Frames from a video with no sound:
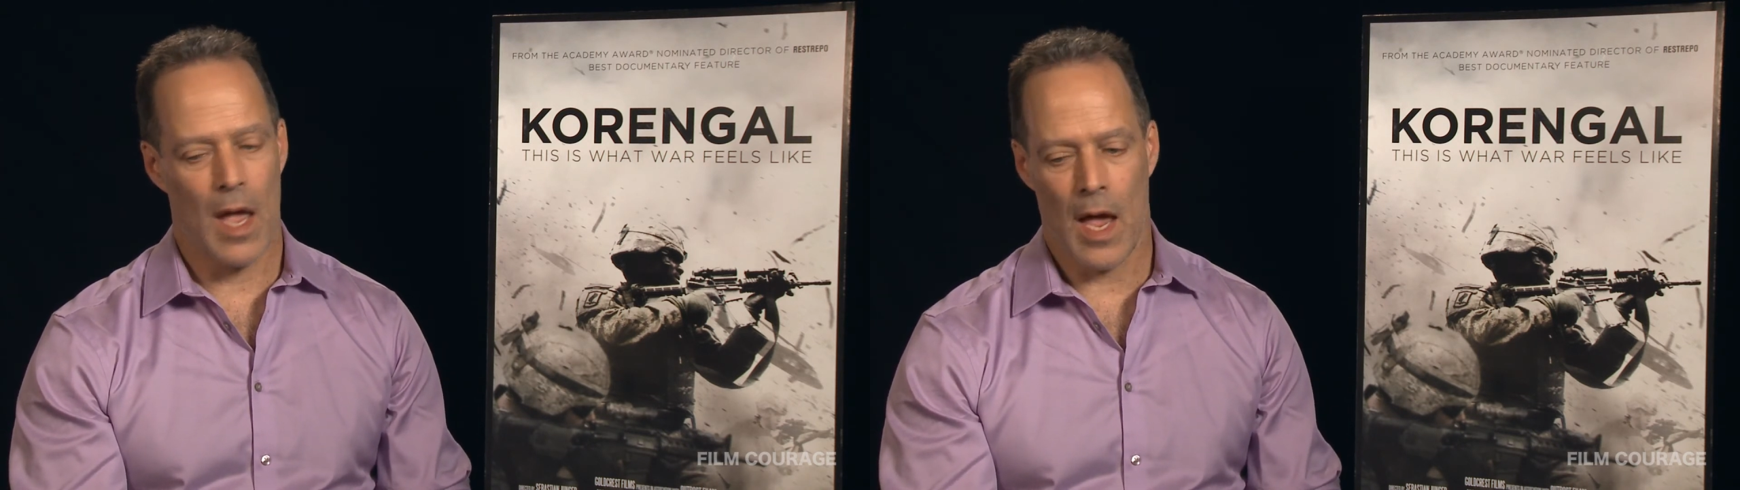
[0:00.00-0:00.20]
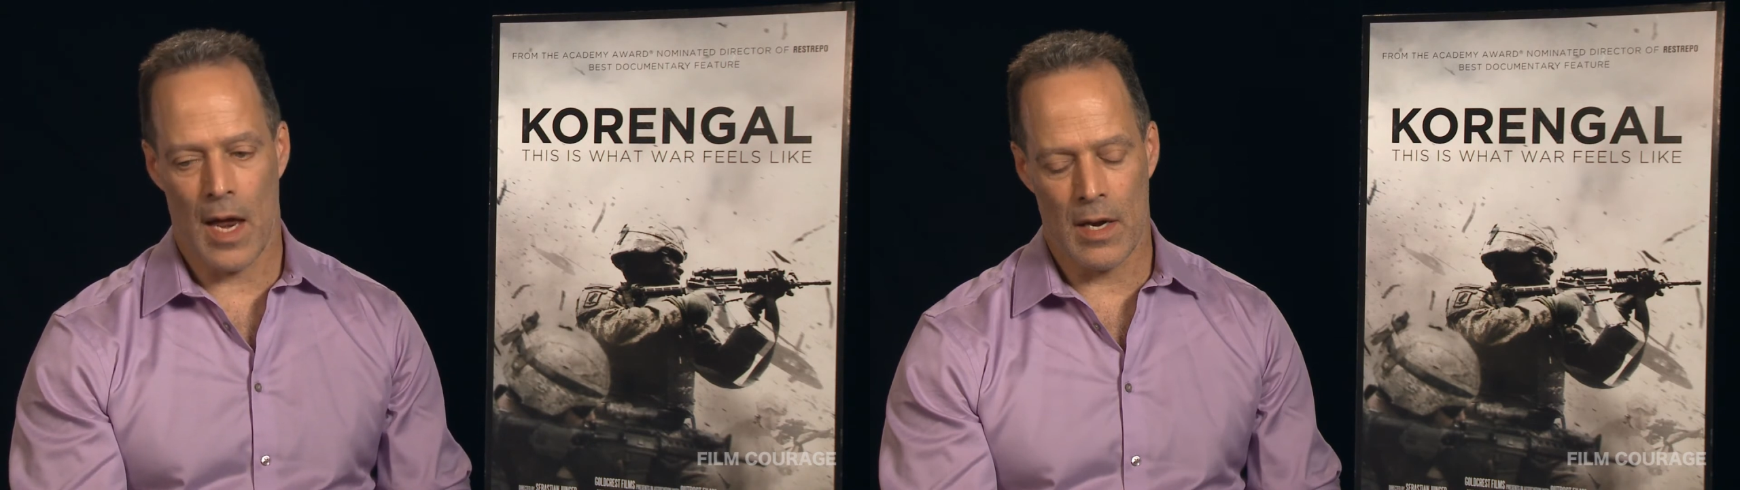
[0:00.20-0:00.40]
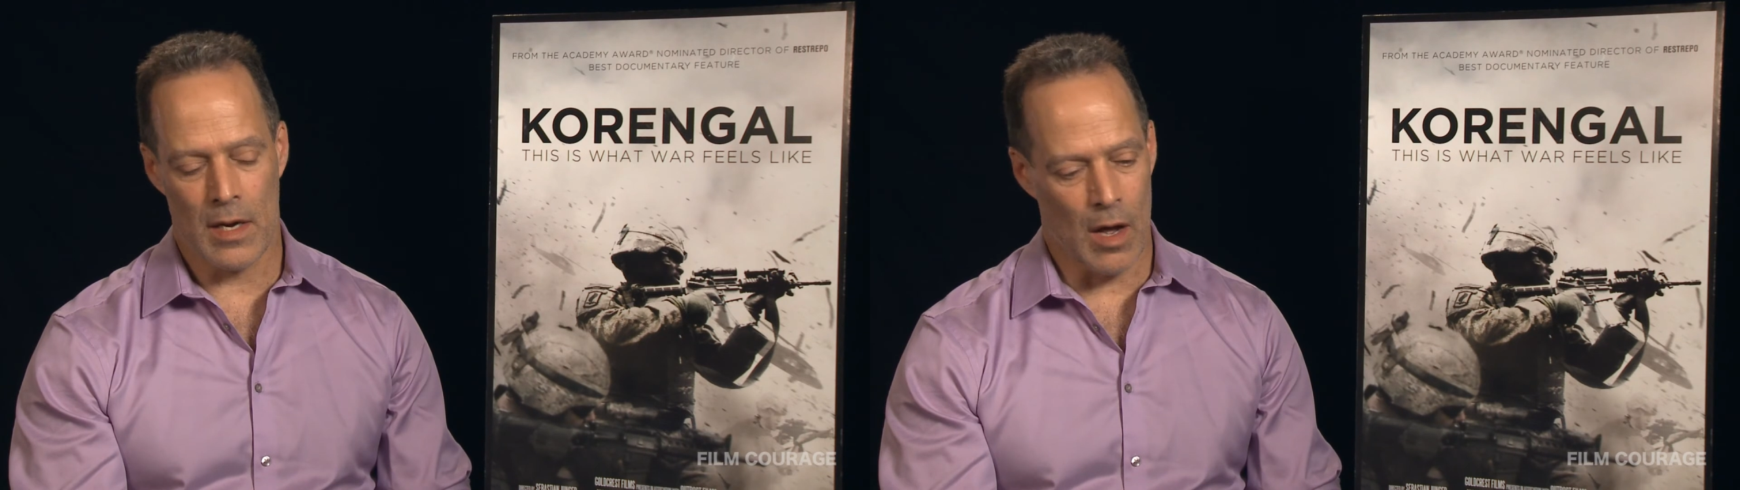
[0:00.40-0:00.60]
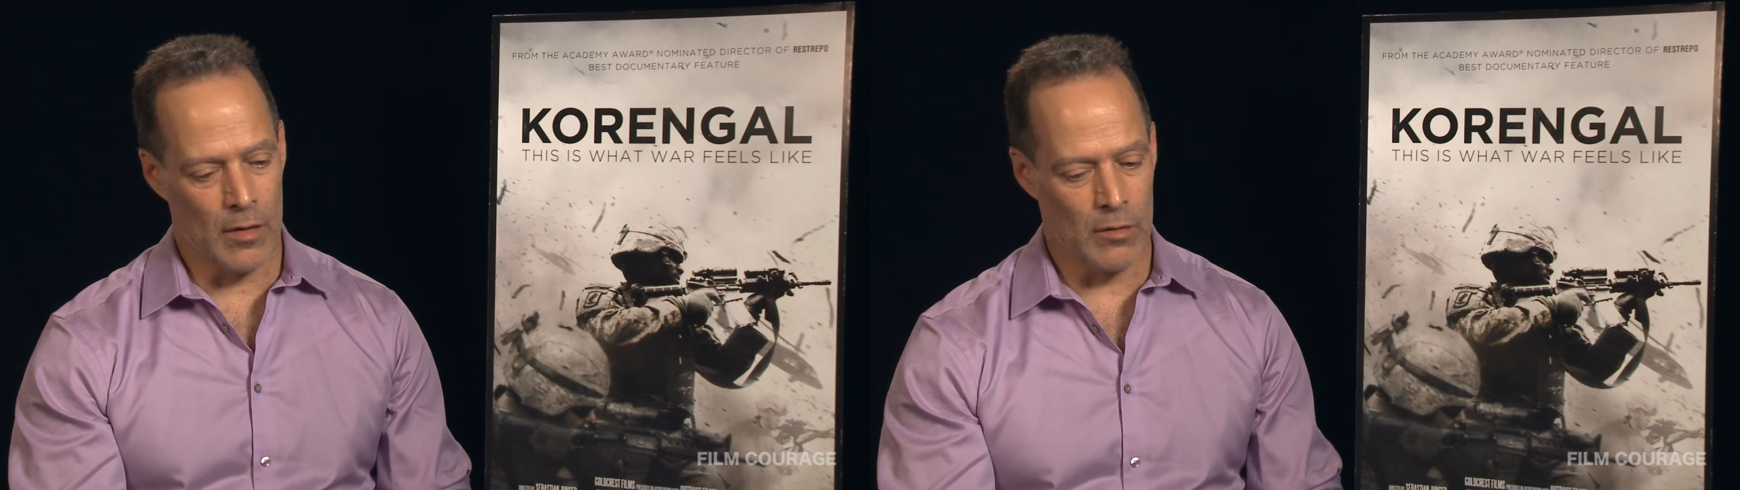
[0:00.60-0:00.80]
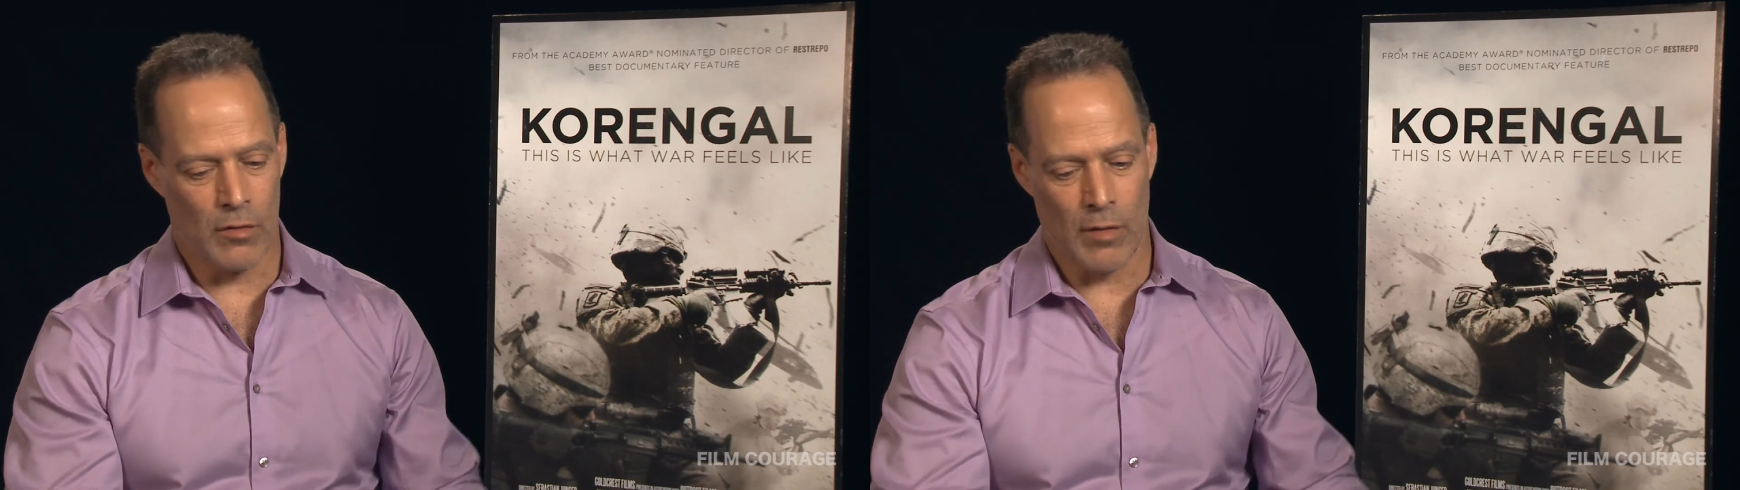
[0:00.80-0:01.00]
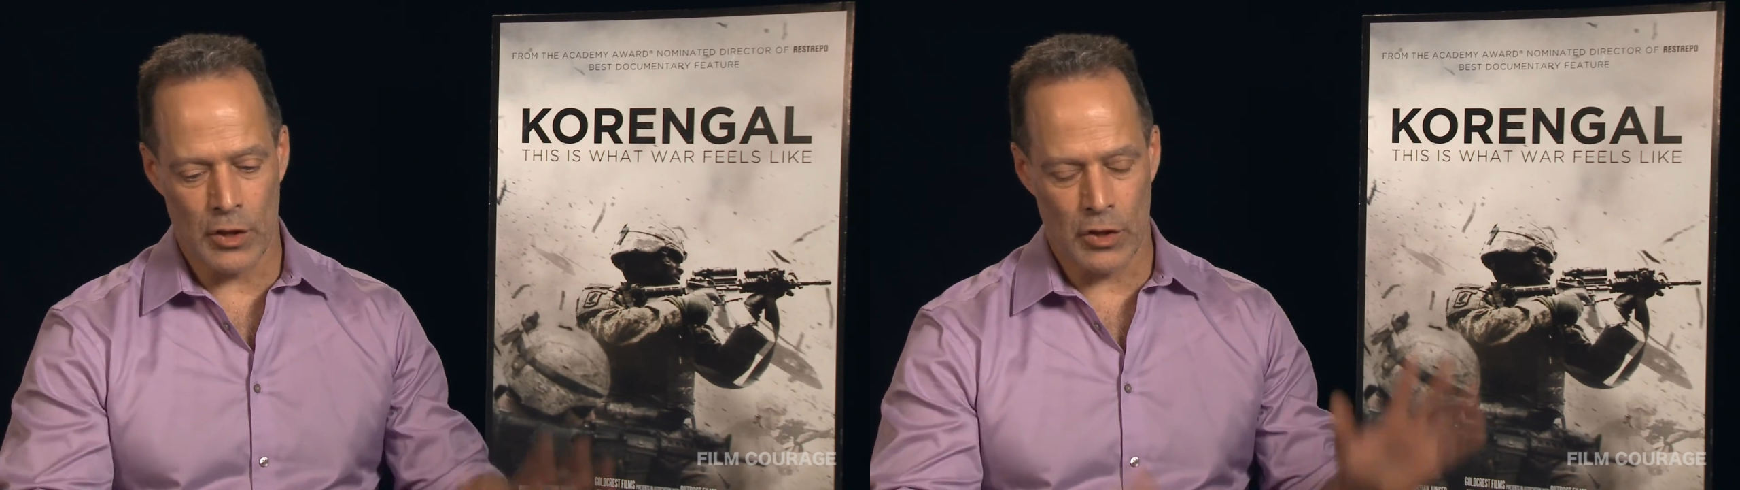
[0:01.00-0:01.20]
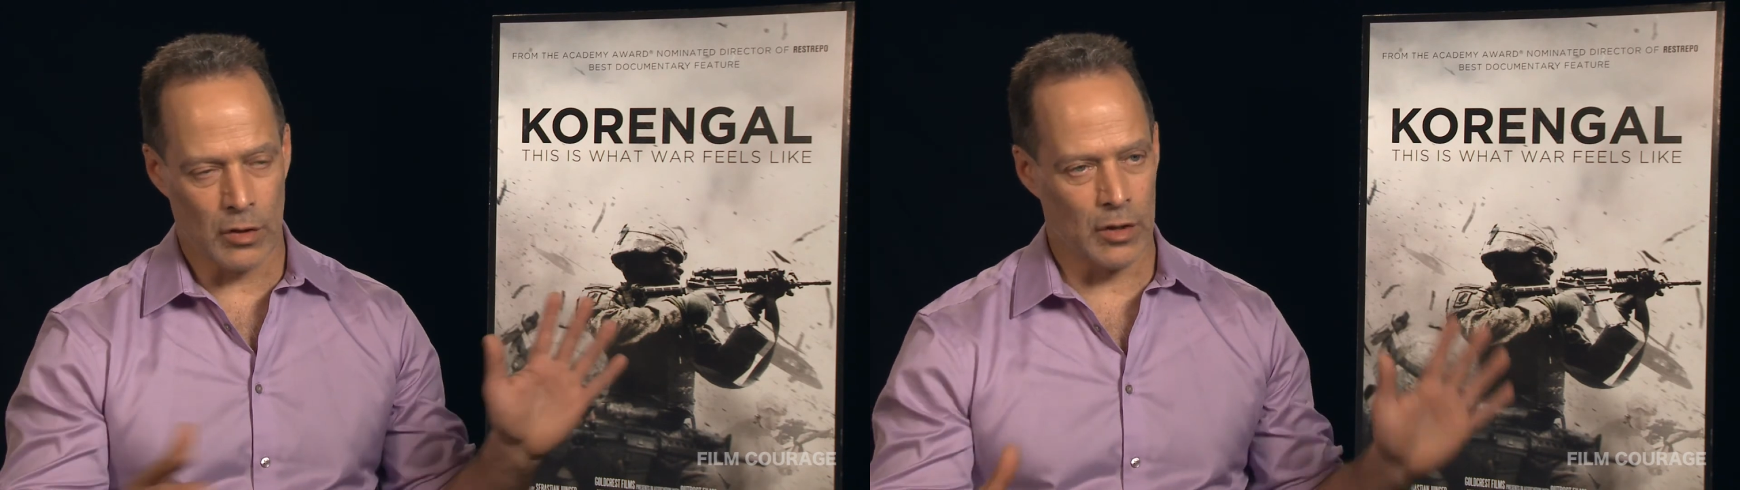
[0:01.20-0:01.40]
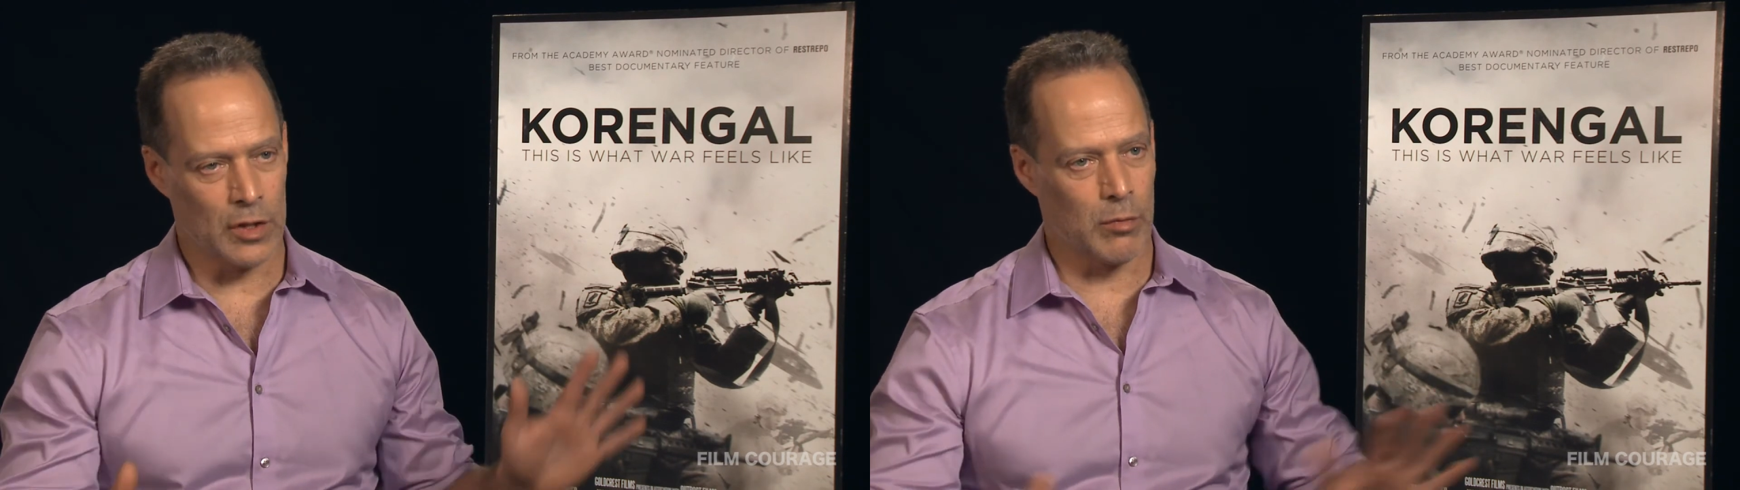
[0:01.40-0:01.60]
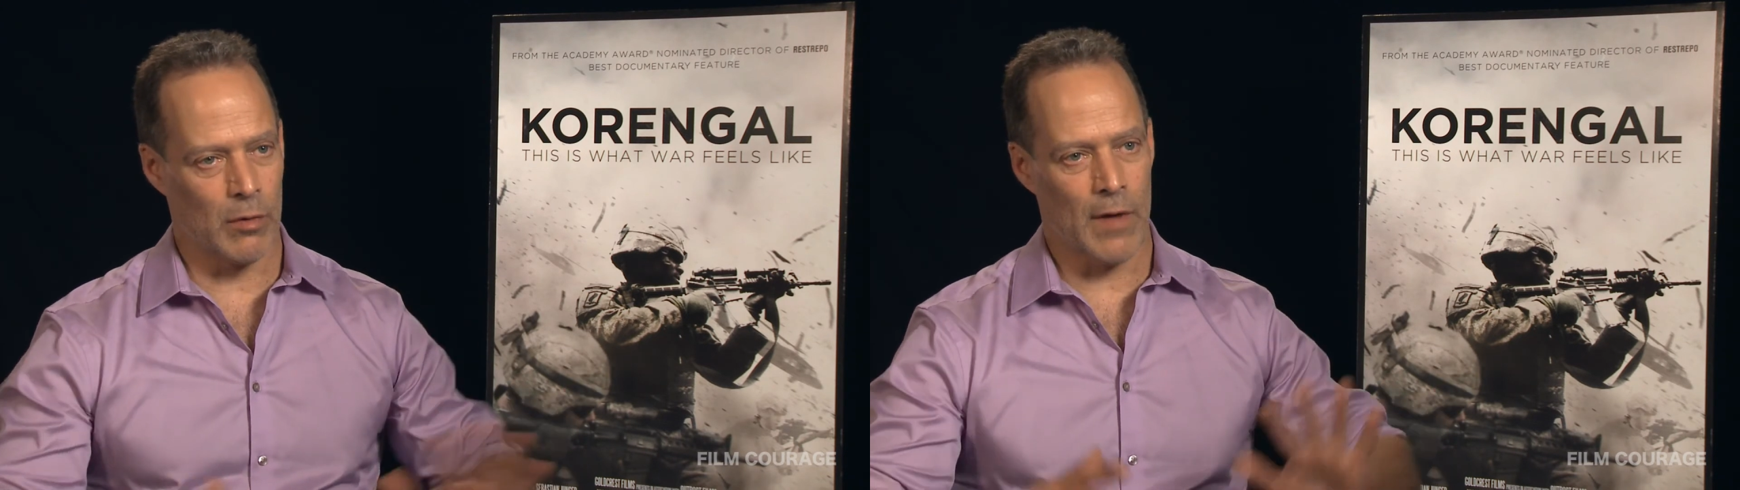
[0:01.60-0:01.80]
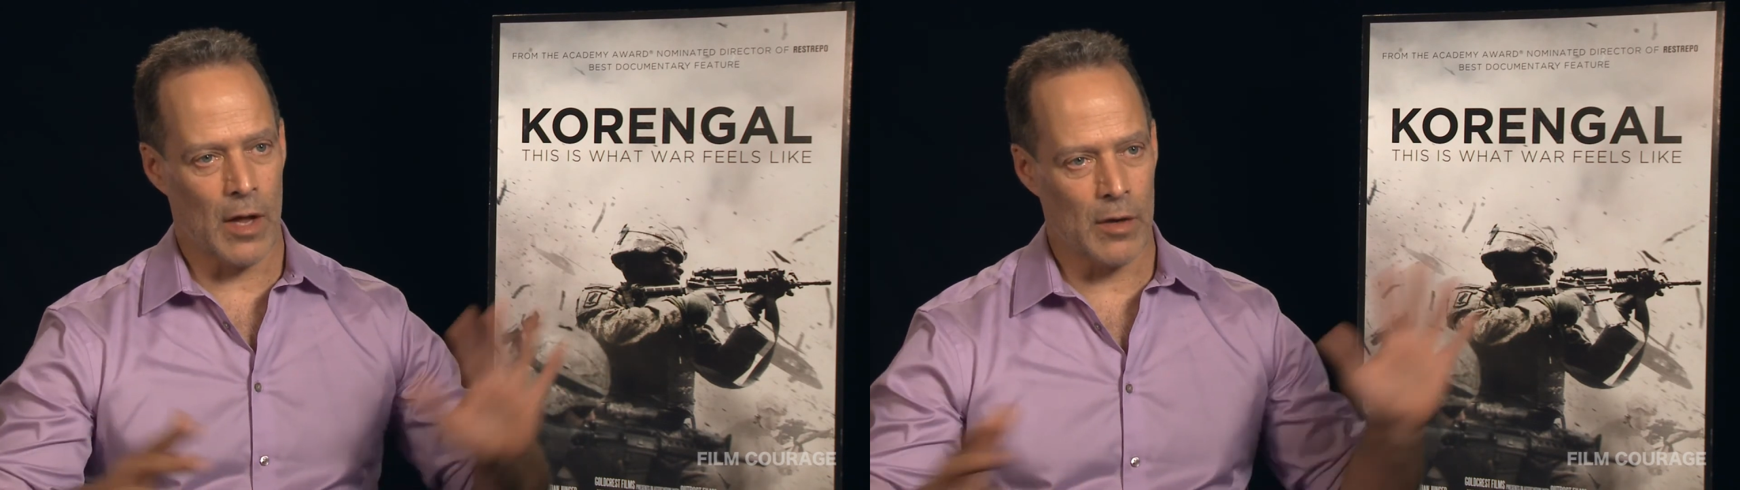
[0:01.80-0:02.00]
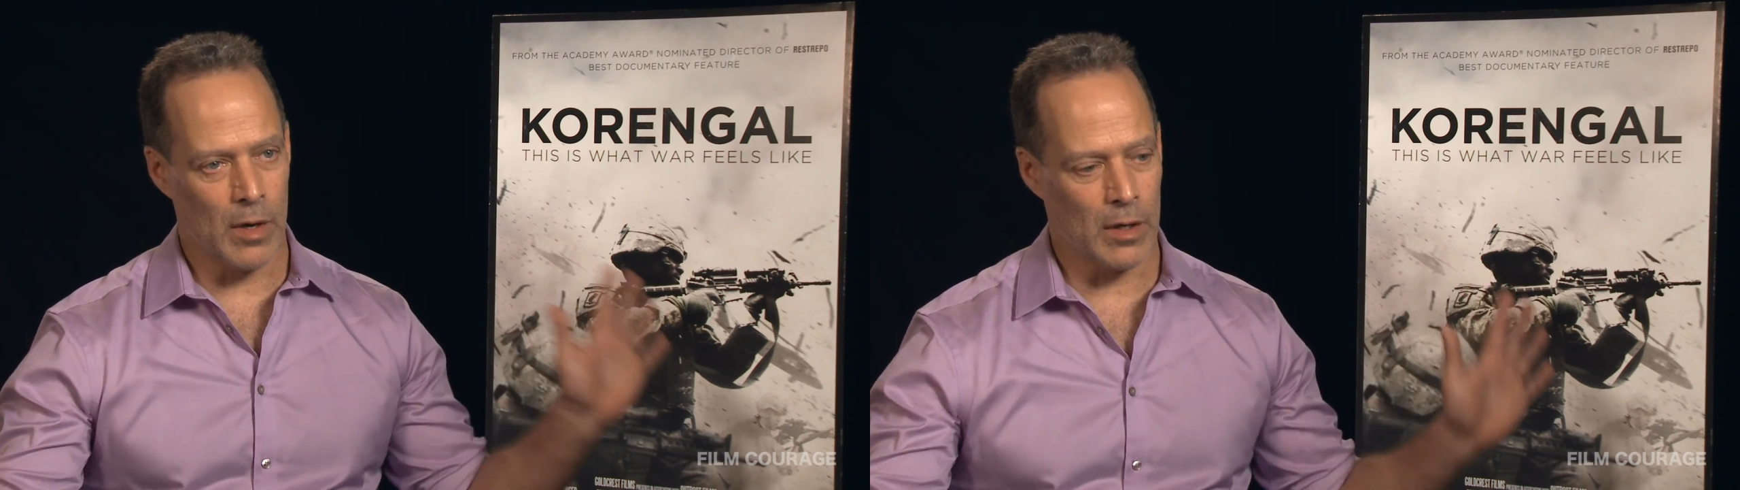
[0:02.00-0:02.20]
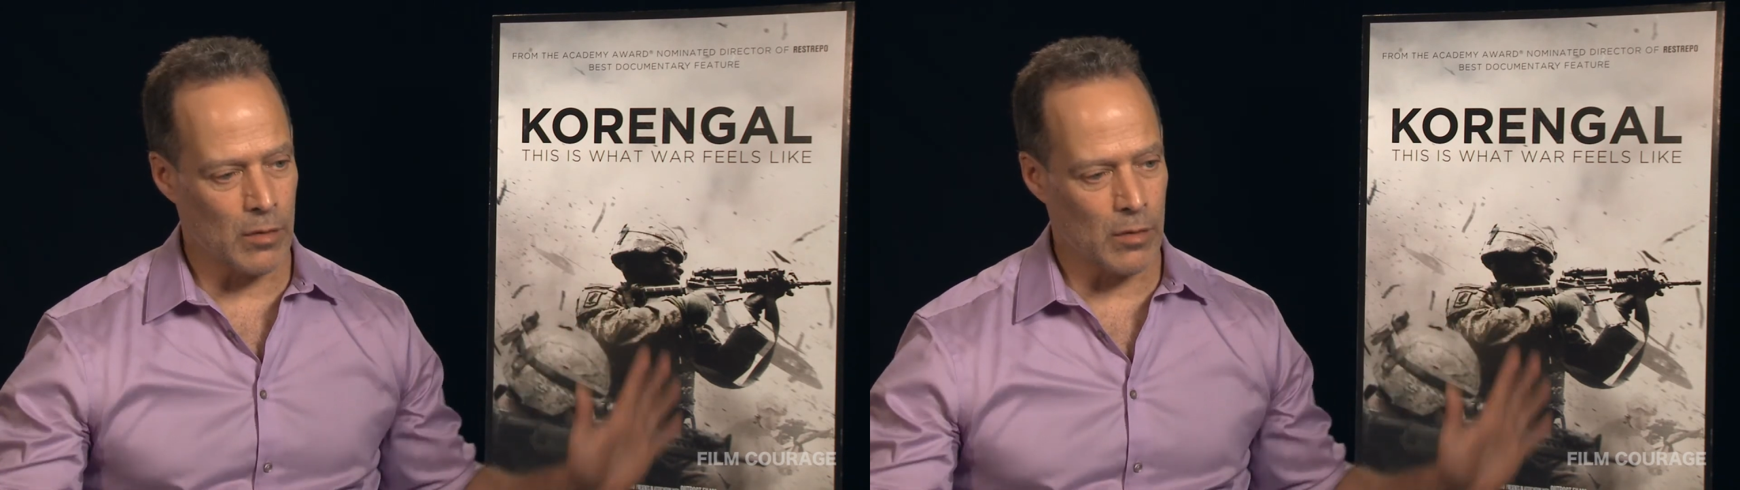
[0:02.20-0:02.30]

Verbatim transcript: and other great journalists were evaluating